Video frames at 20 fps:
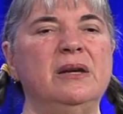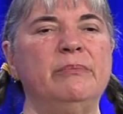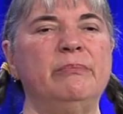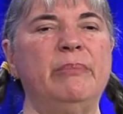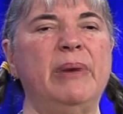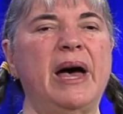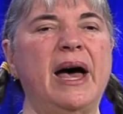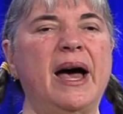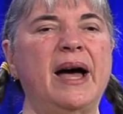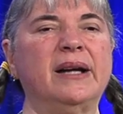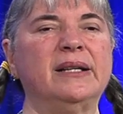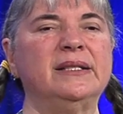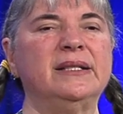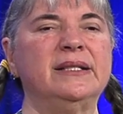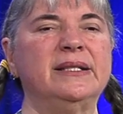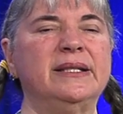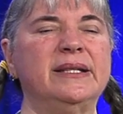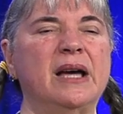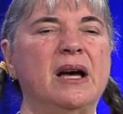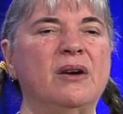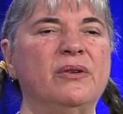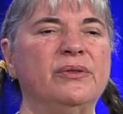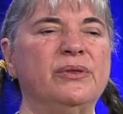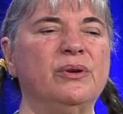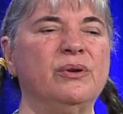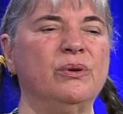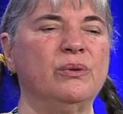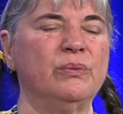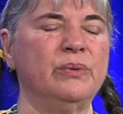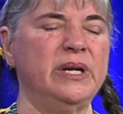backed South
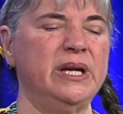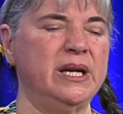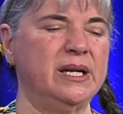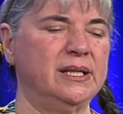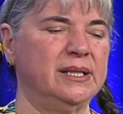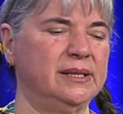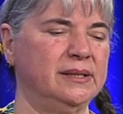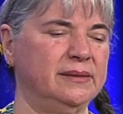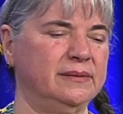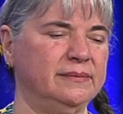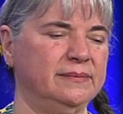Korea.